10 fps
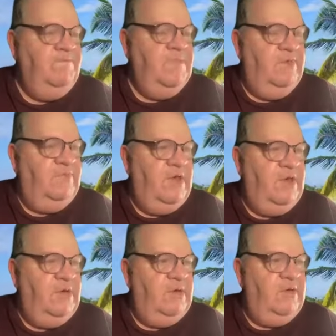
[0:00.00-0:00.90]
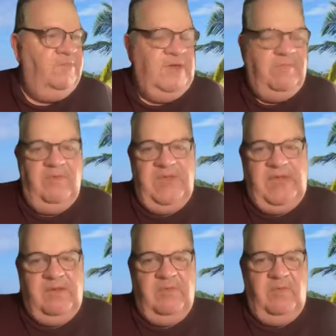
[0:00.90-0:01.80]
so people
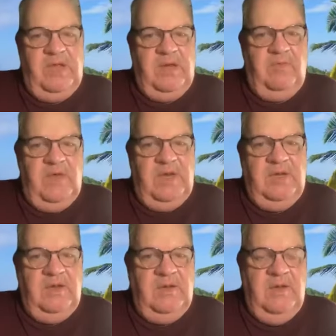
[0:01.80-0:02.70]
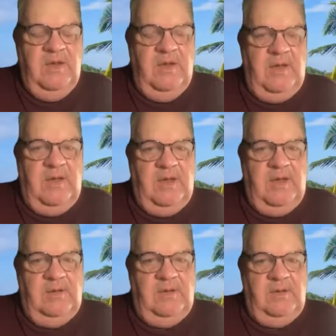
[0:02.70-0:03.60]
think when
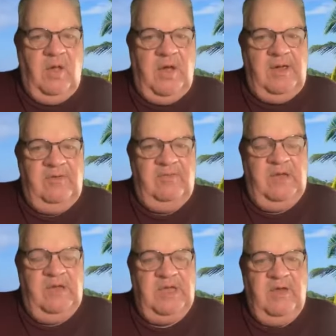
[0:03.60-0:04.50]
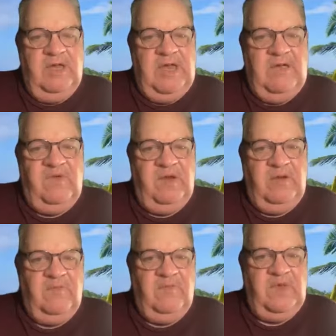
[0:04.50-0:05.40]
liars won't go to heaven,
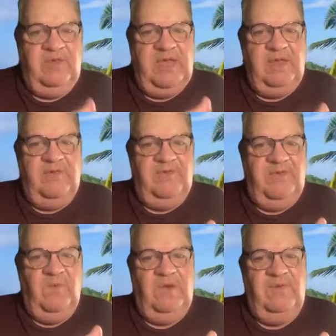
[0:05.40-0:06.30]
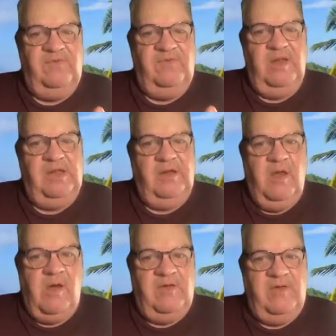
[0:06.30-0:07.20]
they think it's someone who's telling
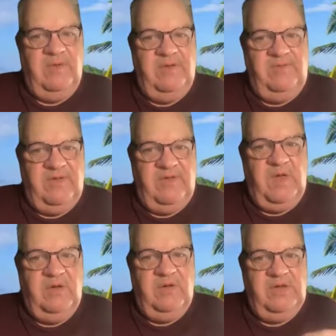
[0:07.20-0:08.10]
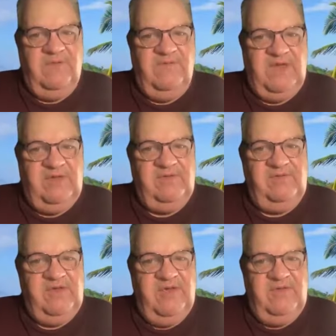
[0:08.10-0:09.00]
lies, but it's someone who confesses
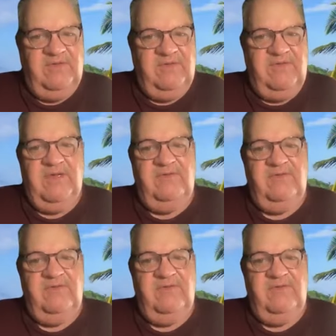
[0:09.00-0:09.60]
Jesus and doesn't